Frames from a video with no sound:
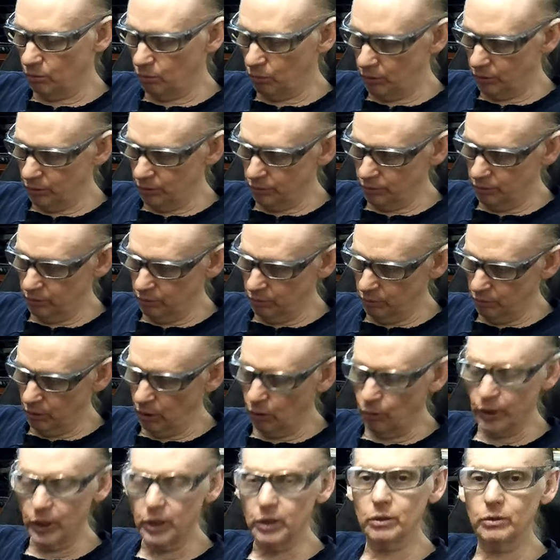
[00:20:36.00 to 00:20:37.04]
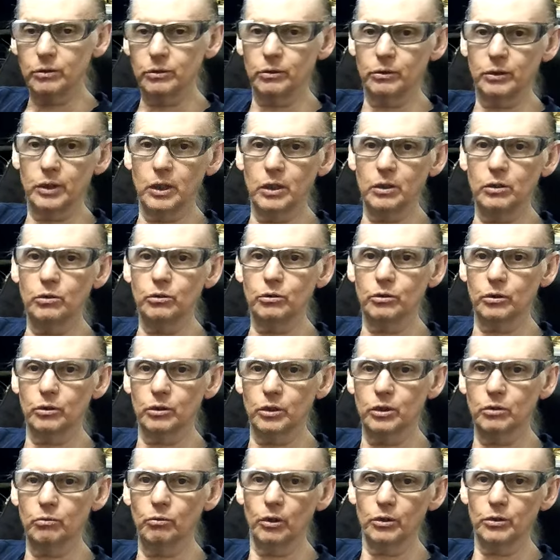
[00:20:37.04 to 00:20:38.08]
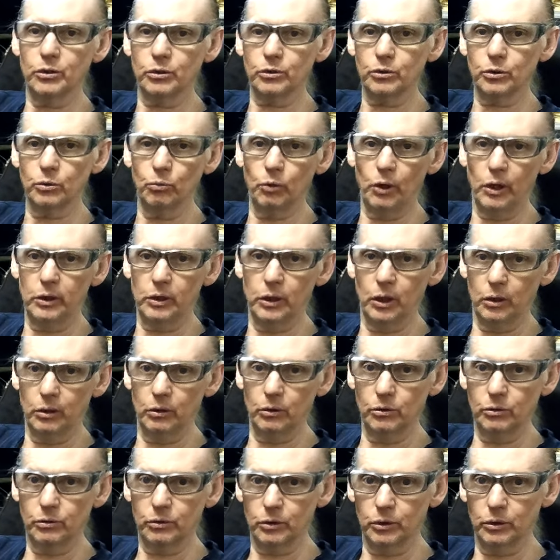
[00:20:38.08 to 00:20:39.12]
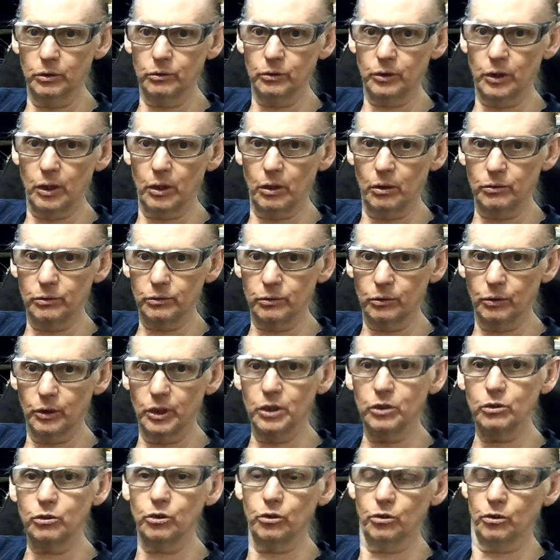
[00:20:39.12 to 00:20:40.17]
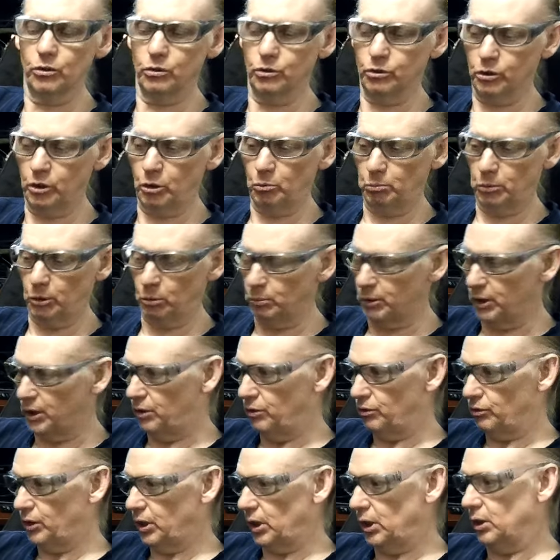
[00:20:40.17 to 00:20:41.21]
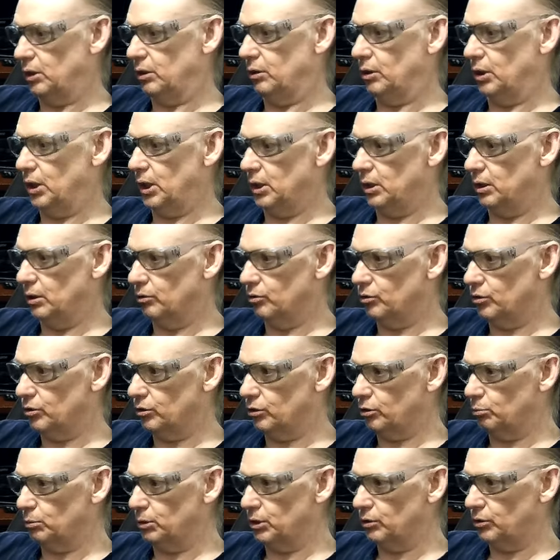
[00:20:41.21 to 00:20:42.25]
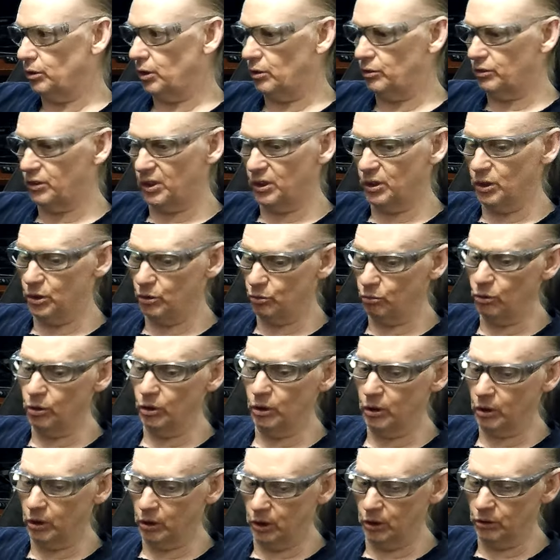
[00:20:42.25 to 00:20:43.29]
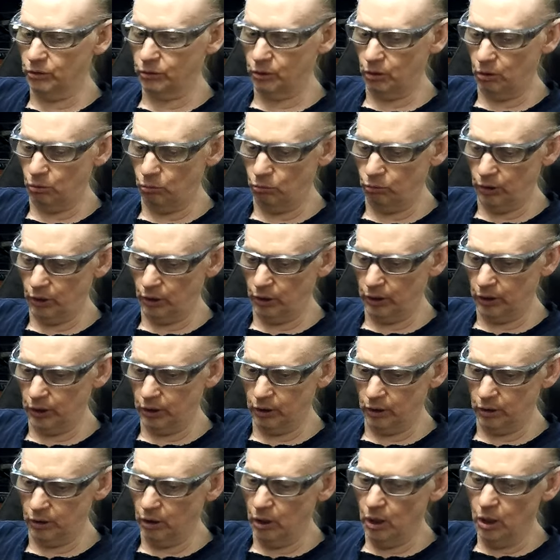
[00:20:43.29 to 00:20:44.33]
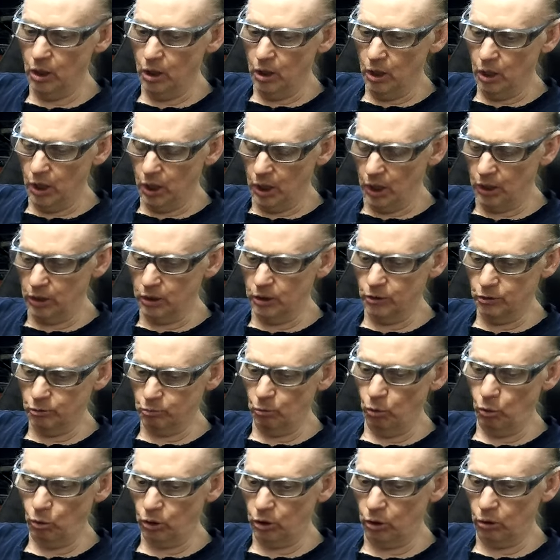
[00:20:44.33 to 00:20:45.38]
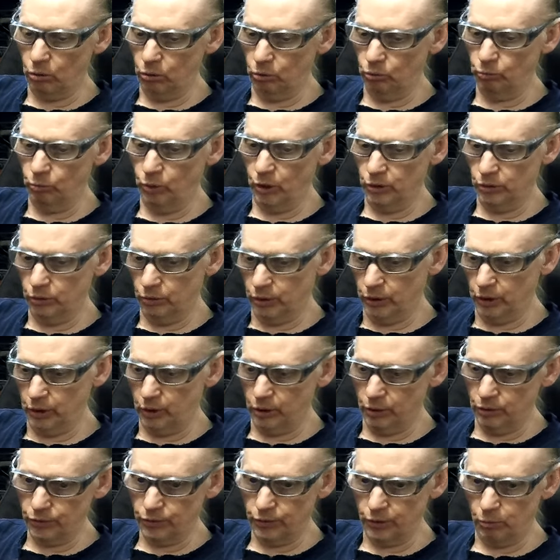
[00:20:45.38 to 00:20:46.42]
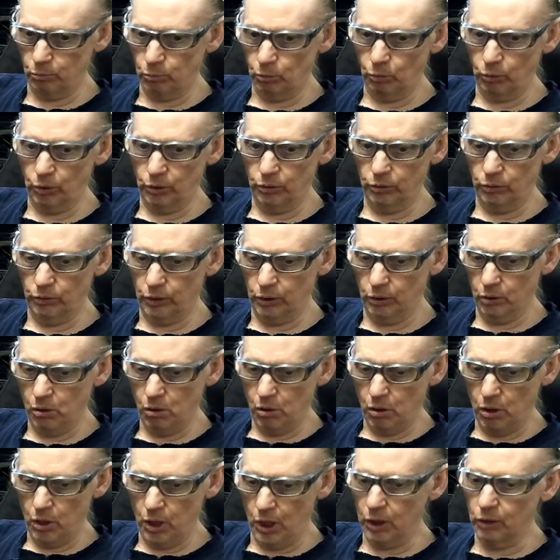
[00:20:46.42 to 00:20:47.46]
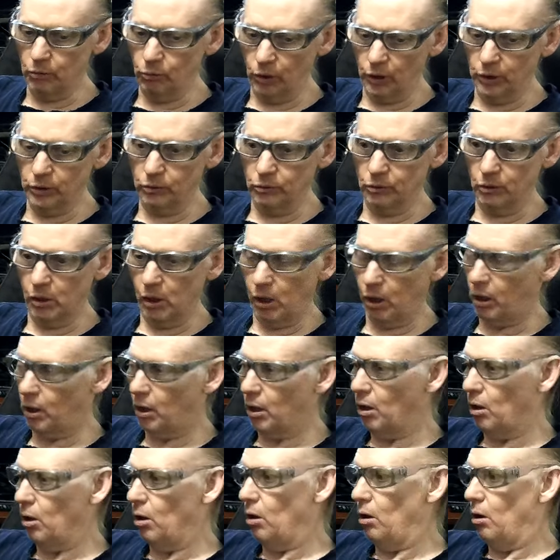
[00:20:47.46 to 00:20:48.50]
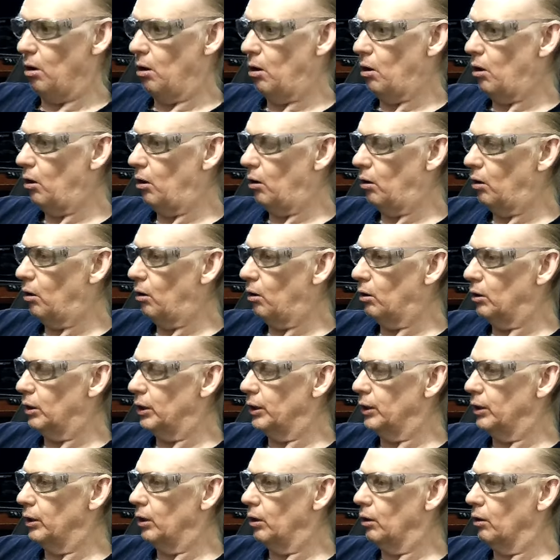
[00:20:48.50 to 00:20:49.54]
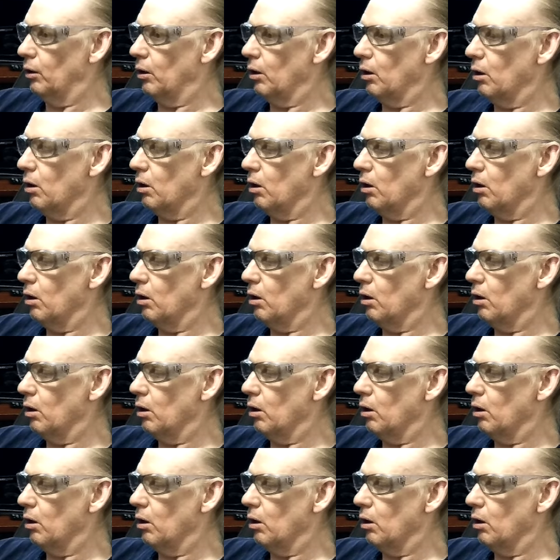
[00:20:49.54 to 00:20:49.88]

what does he do? Oh, he he uses he runs it through radiators in his house. So he uses it to supplement his heat heating system in his house. It it's really gets cold there, and it, and it's more cold weather than it is summer weather there, and it rains a lot. And uh,